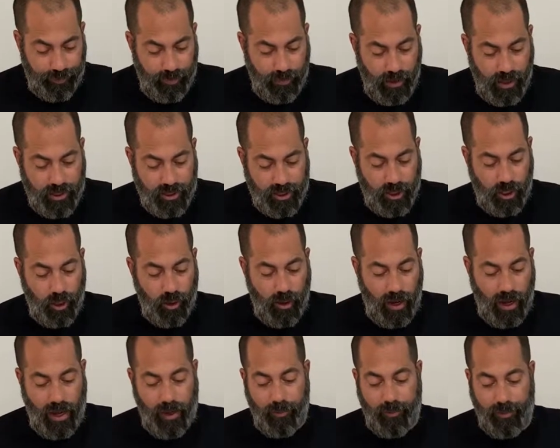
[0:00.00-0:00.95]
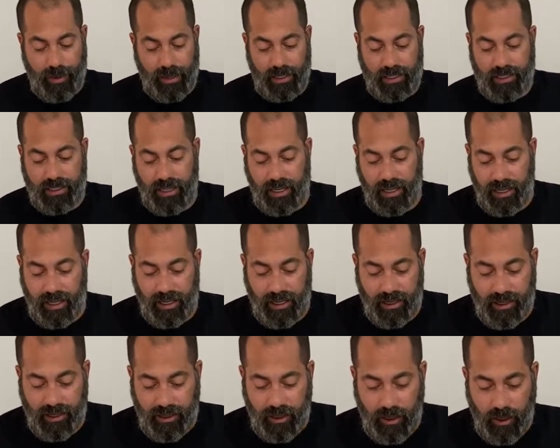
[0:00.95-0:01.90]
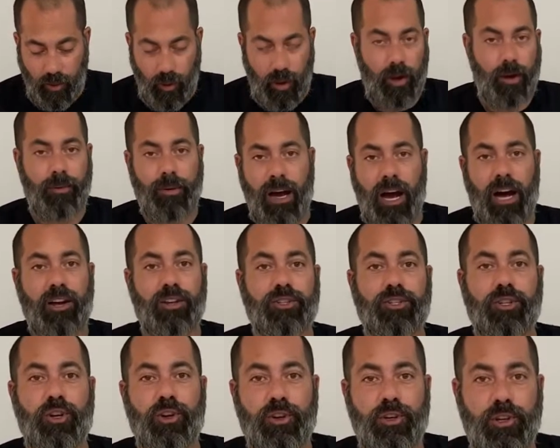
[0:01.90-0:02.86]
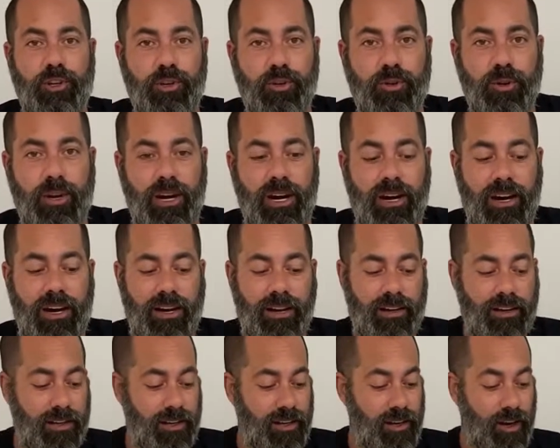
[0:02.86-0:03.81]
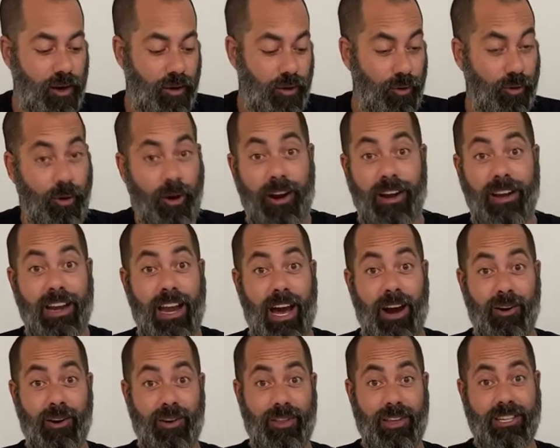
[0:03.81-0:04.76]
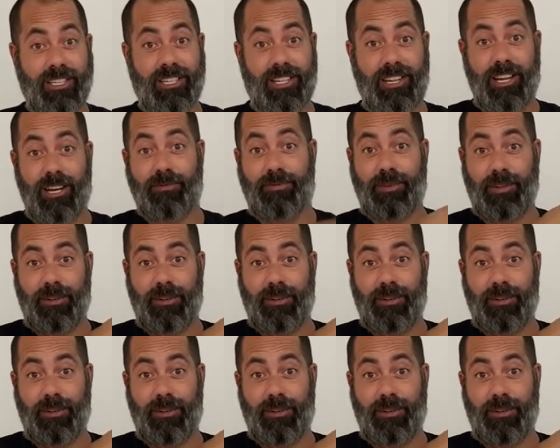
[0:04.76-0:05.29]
So I picked I'll show you right now in this clip.